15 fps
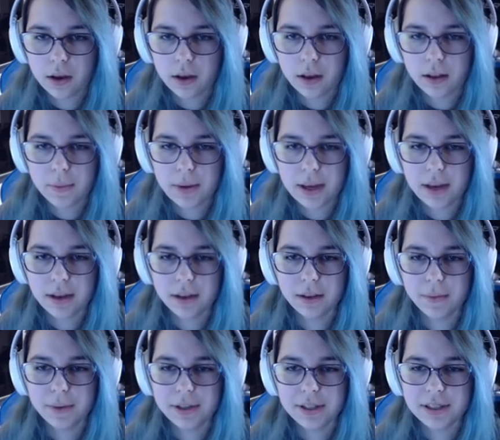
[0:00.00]
let
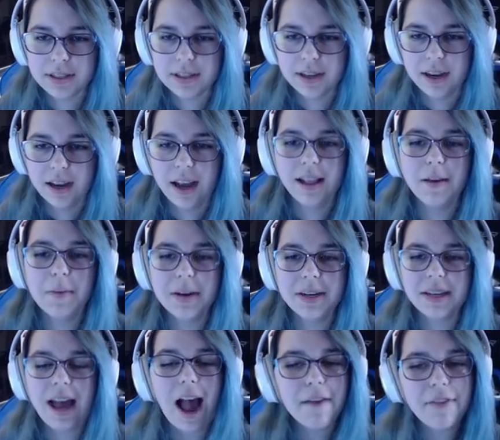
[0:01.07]
me just
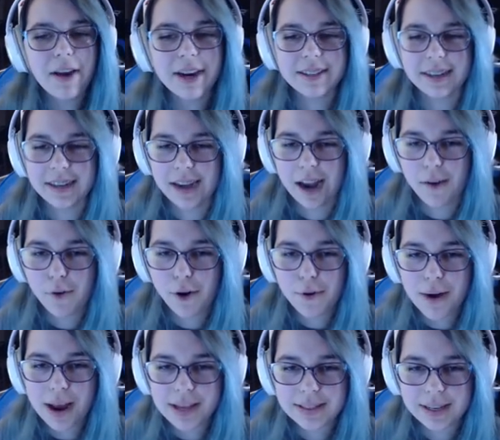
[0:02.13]
I've actually never
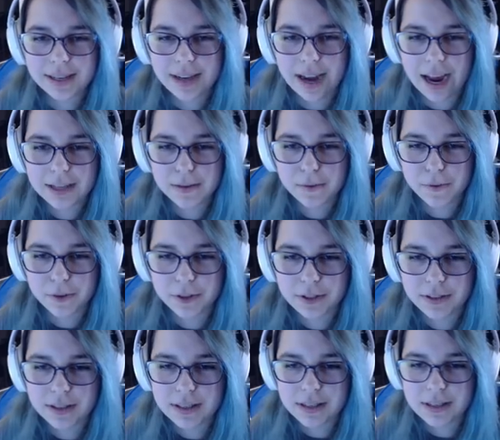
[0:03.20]
arrested guys before,
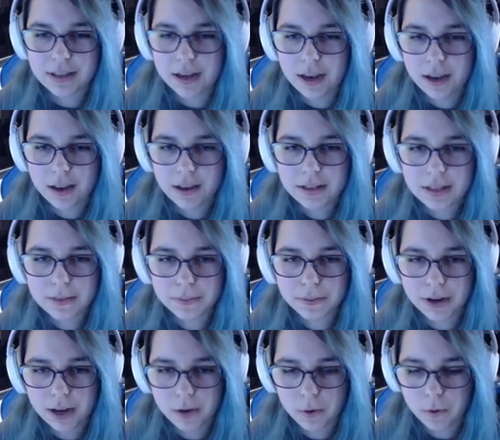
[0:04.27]
so this is
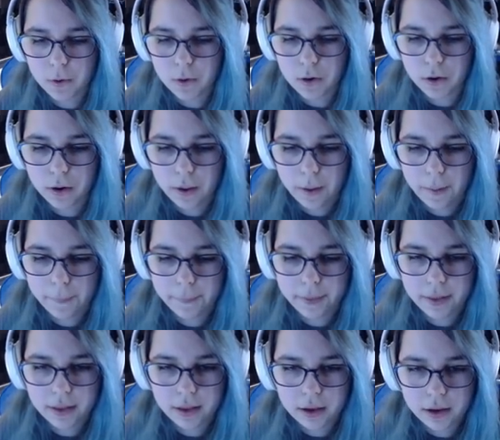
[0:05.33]
pretty cool.
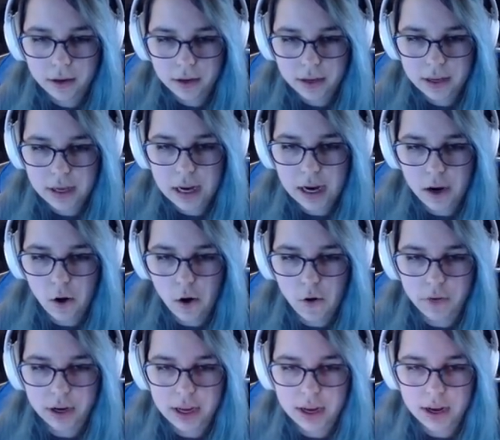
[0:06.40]
Wait, get
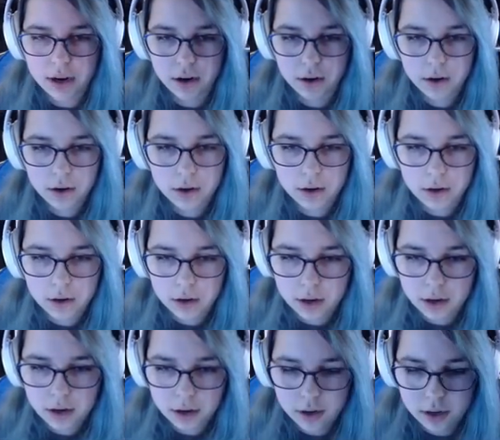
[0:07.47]
over here.
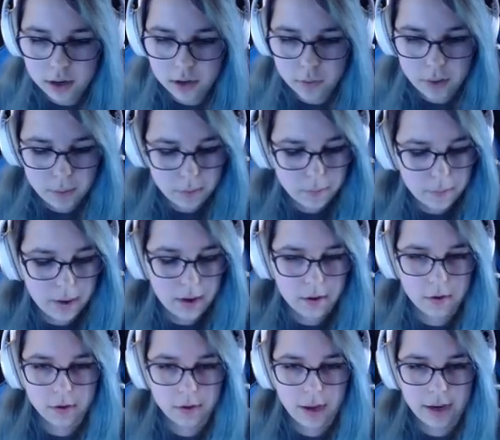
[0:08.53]
Wait,
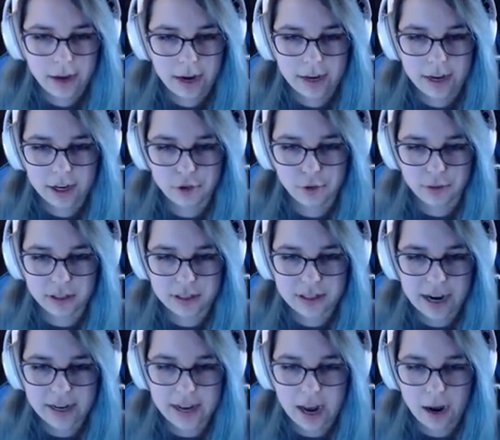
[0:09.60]
hold on. I gotta shoot this
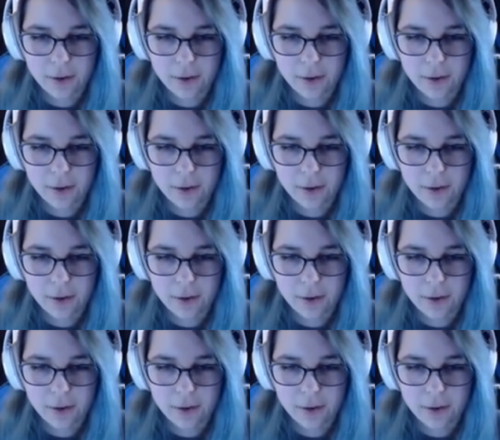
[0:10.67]
guy down.